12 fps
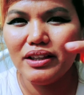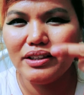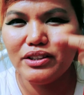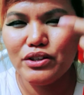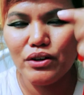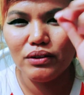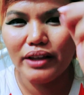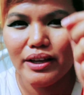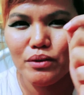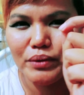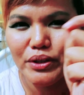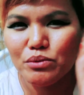you know, like
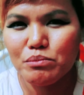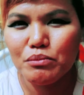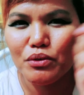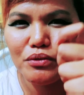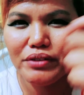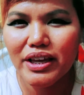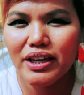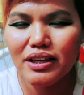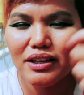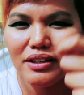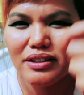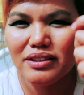when you move it,
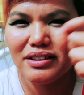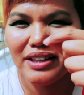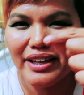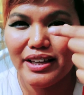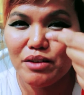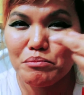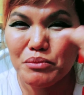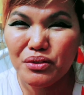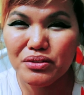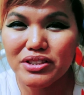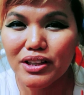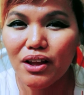like it
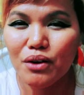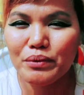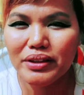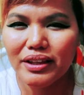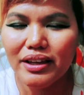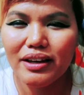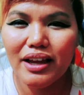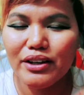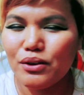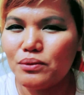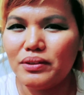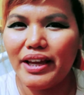moves along with it. I
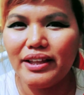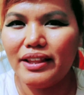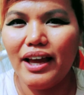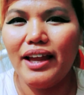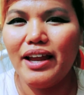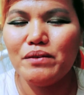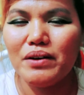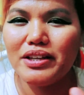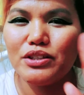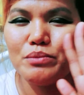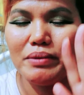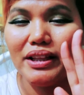don't like that. I want
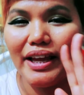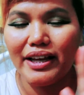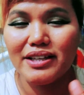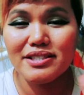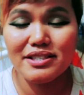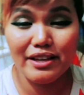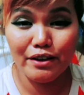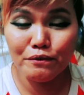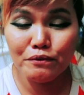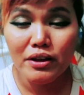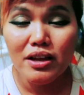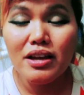it to be like a stiff
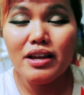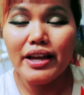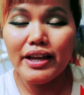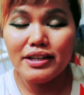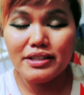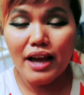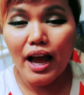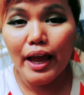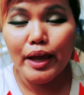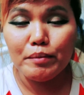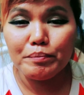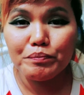
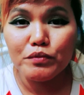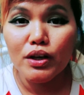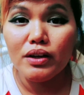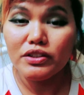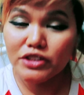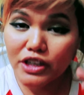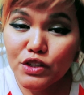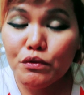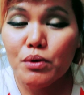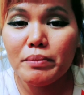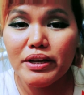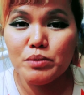type, just
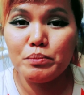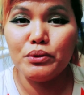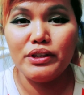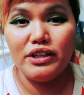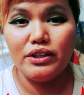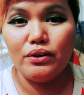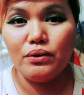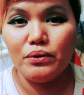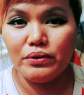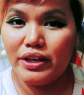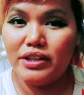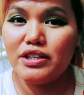for my spoolie though,
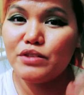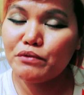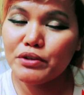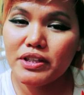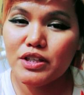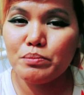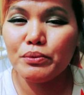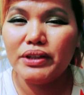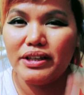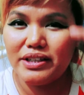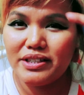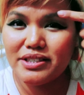okay, just for the
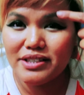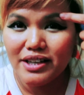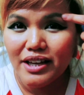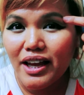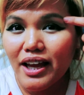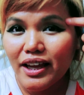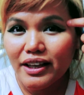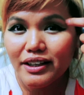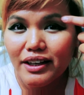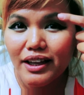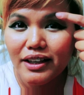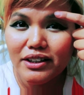spoolie, because
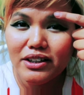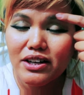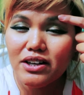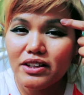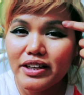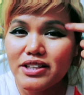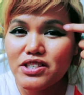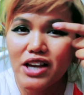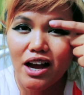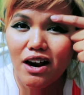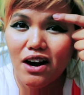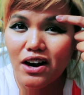girl, it's
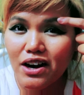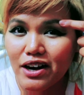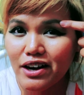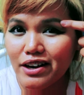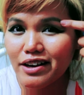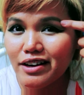hard